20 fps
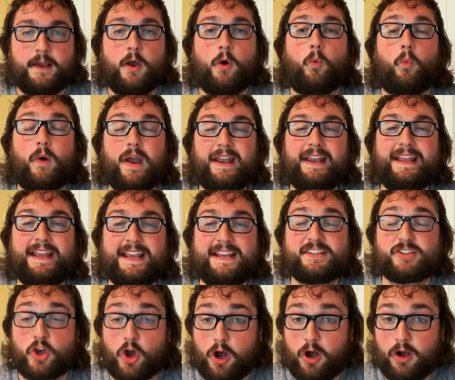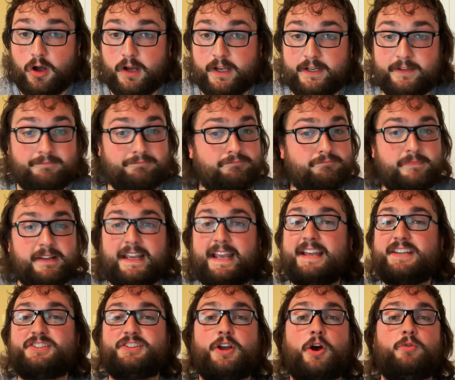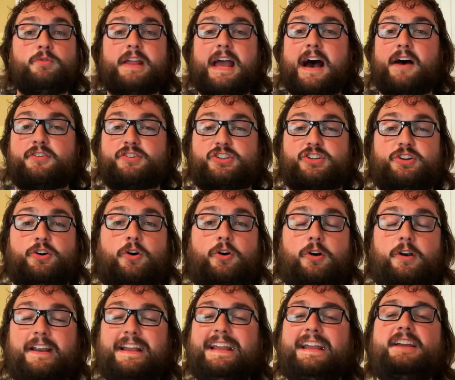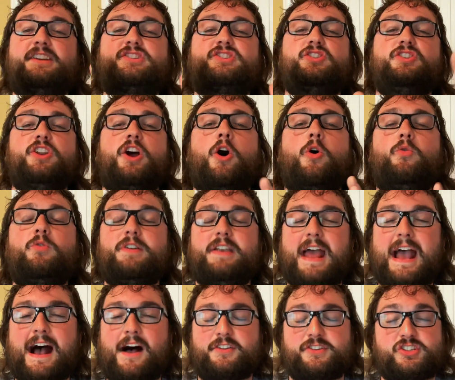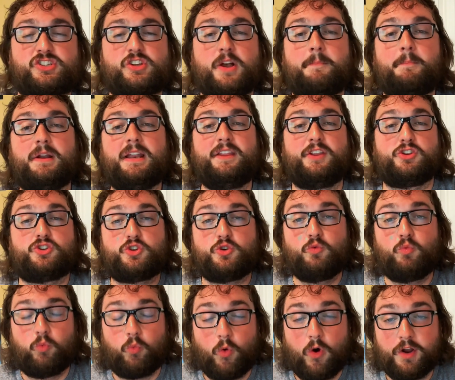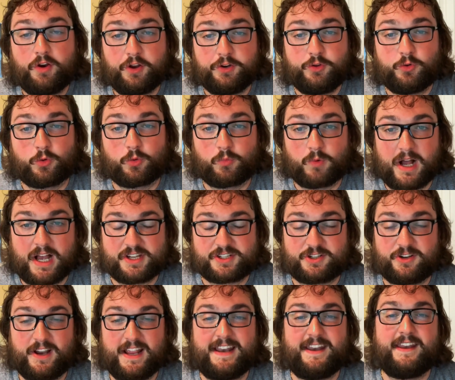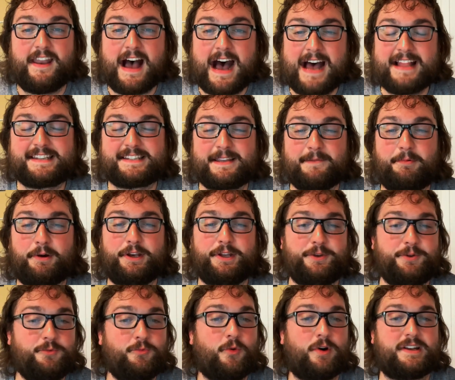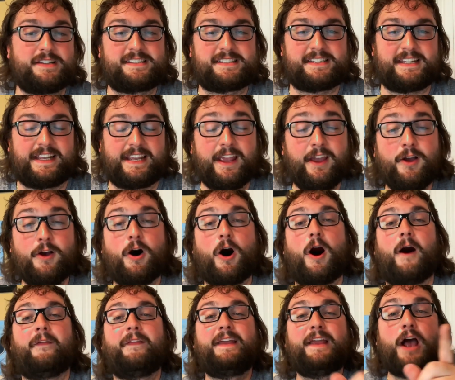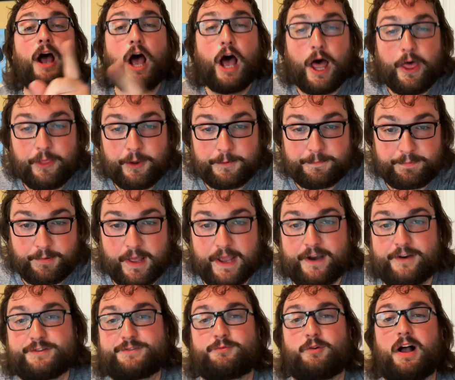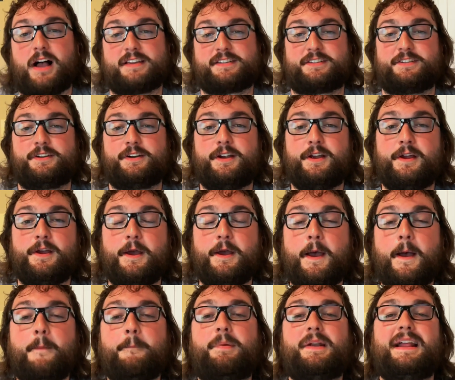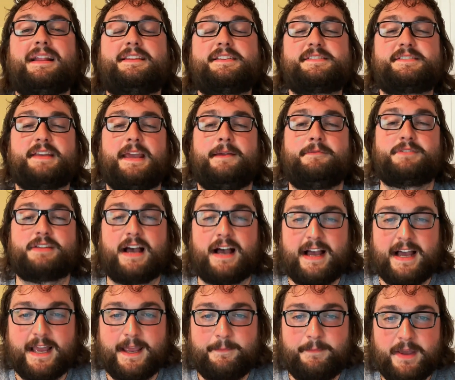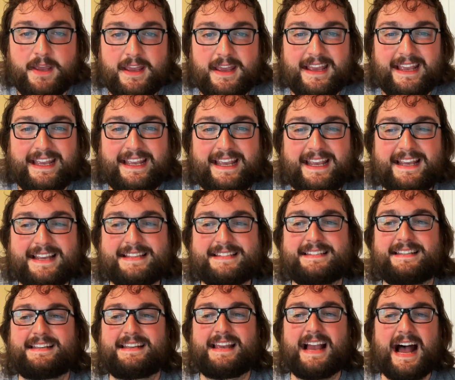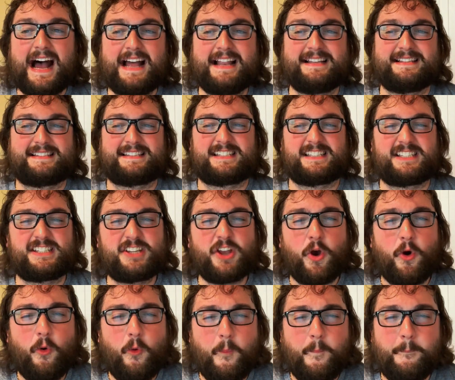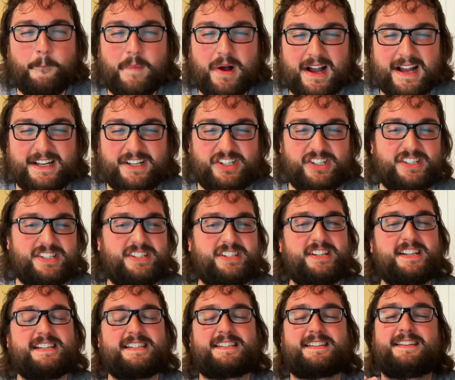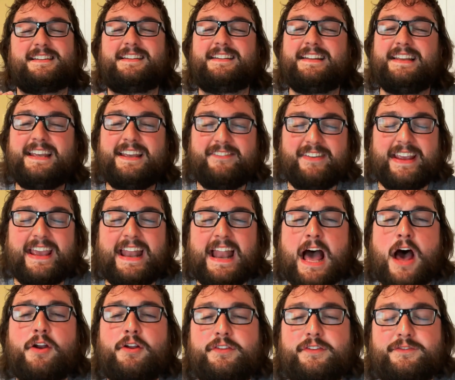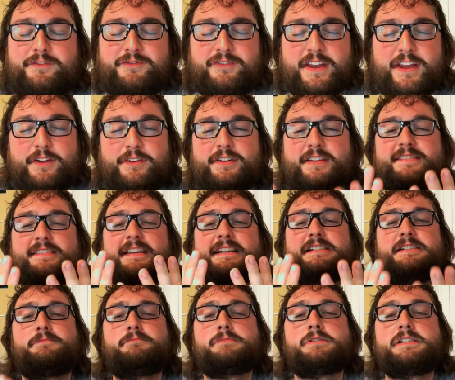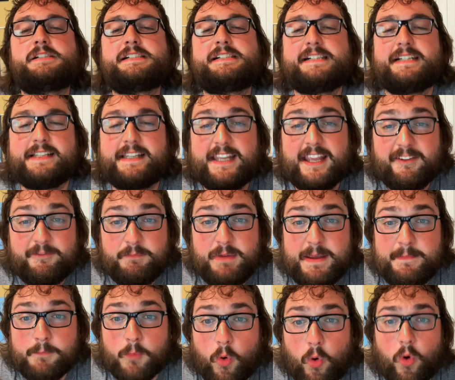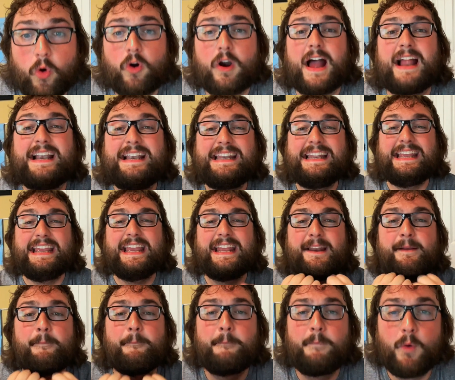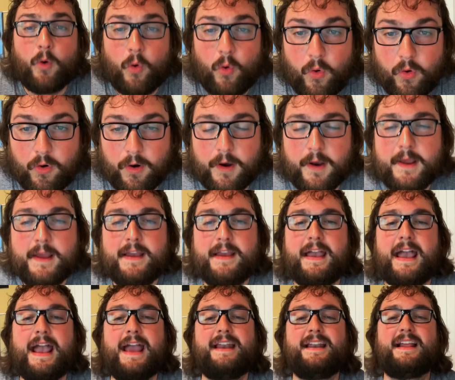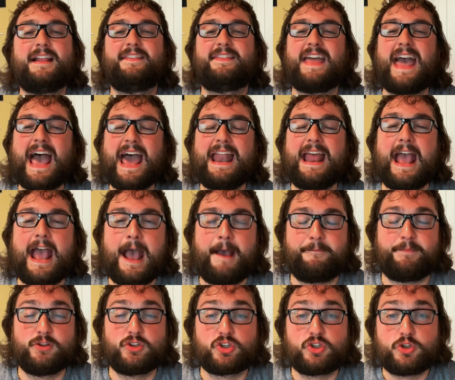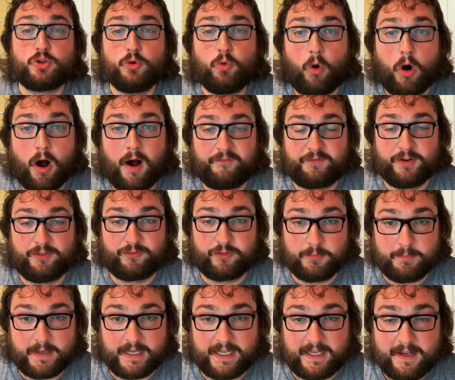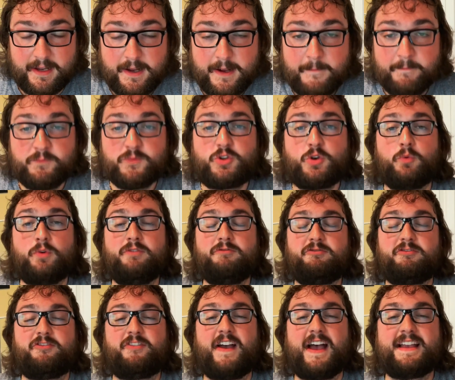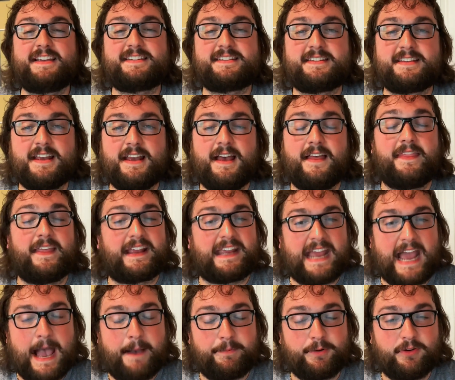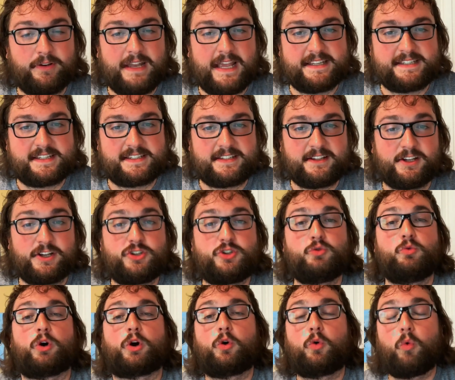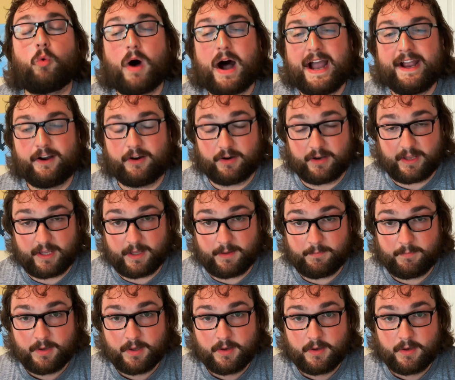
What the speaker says: When he's on, he's no doubt a star. He is no doubt somebody that you want on your roster and not somebody you want to see on the other player's roster. But at the same time, he's got so much just leaving it out on the field, and it's like, come on, give me more. I need more. And that happens too often for me to invest the capital necessary to acquire him,